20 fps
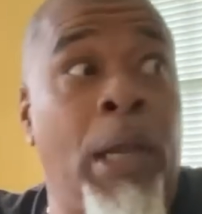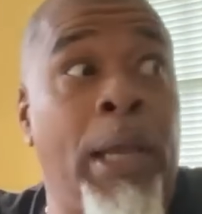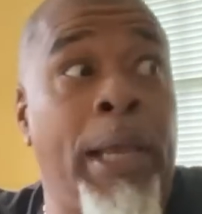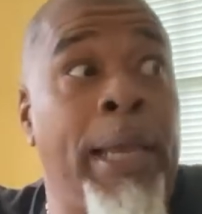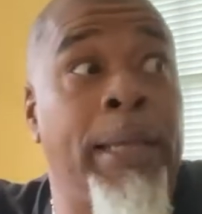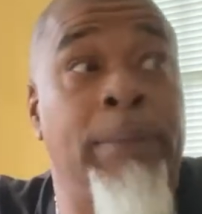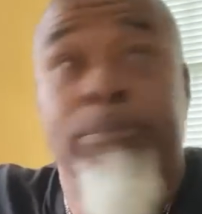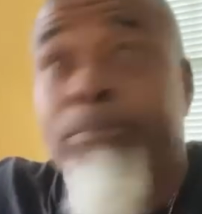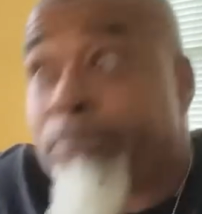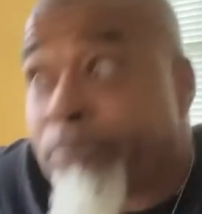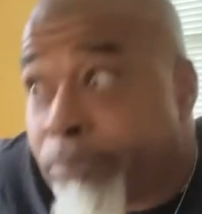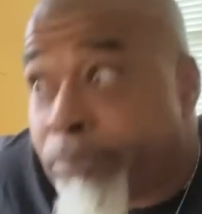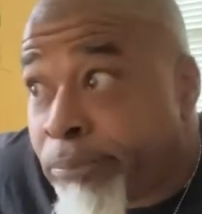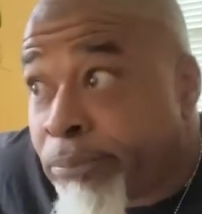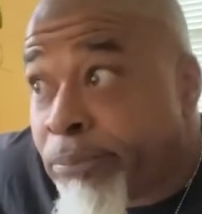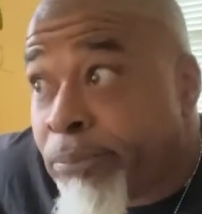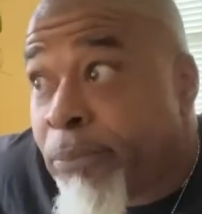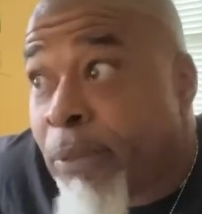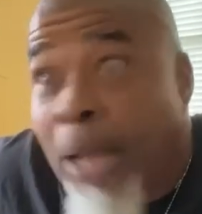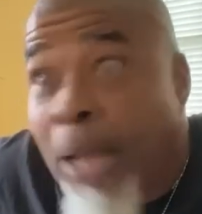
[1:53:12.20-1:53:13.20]
it,
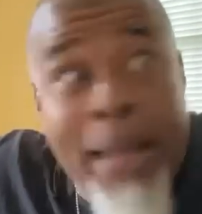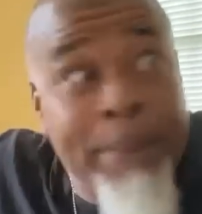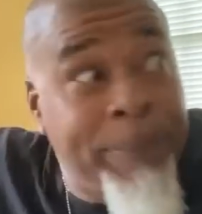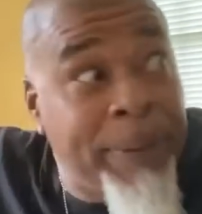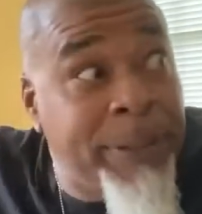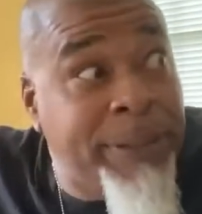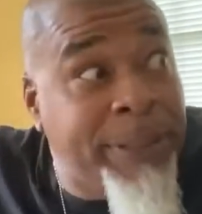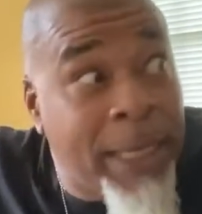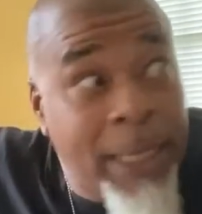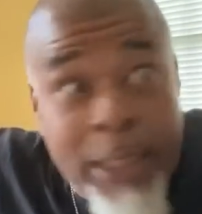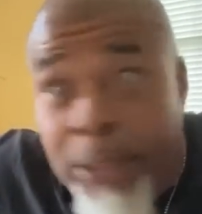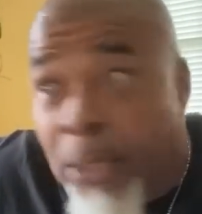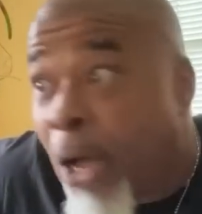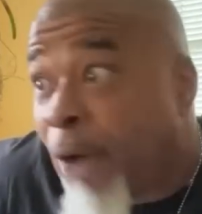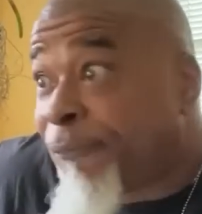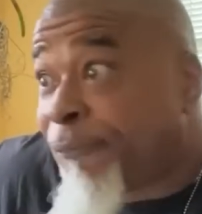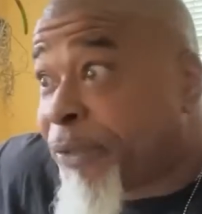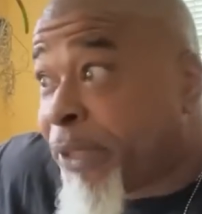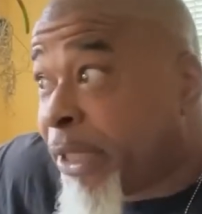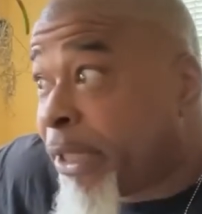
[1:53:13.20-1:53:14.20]
I've been telling
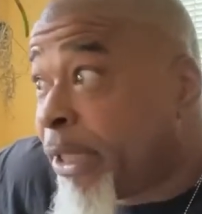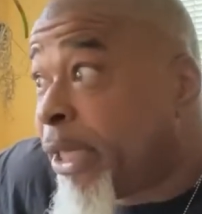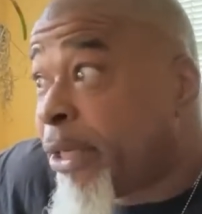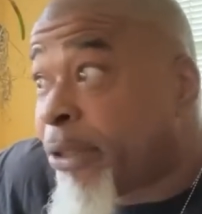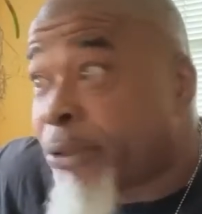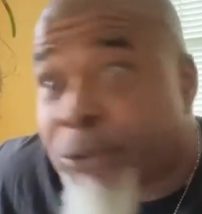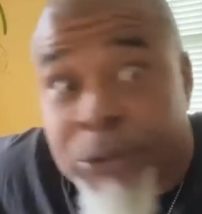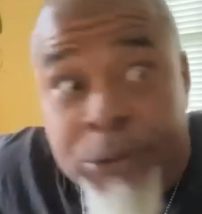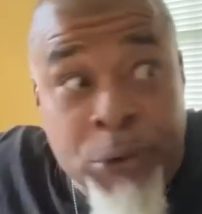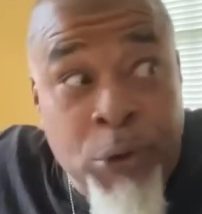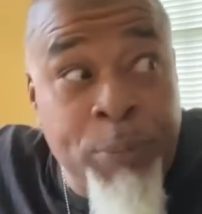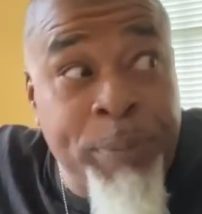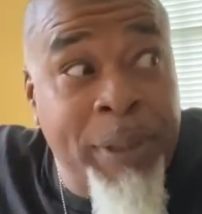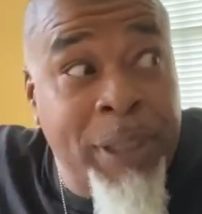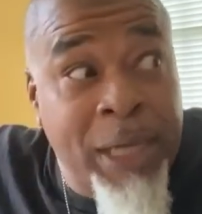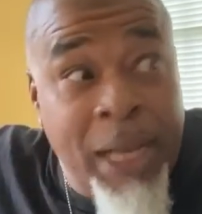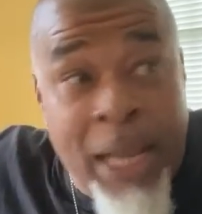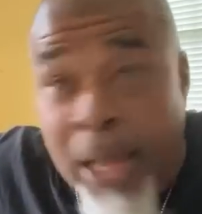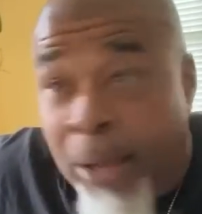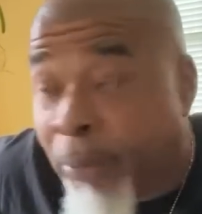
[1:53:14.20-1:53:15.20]
y'all for 10 years the dude been
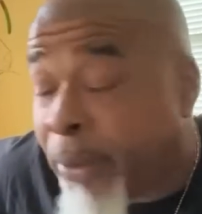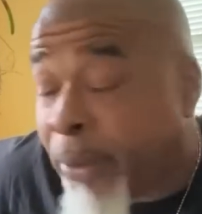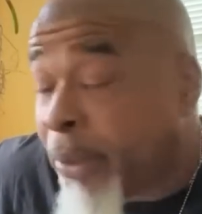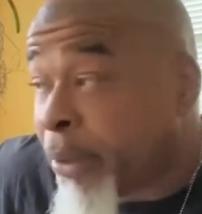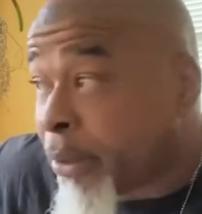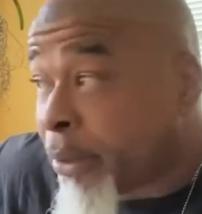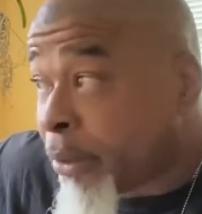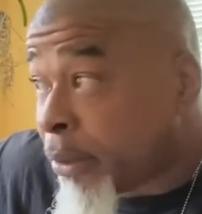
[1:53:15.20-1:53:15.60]
clowning.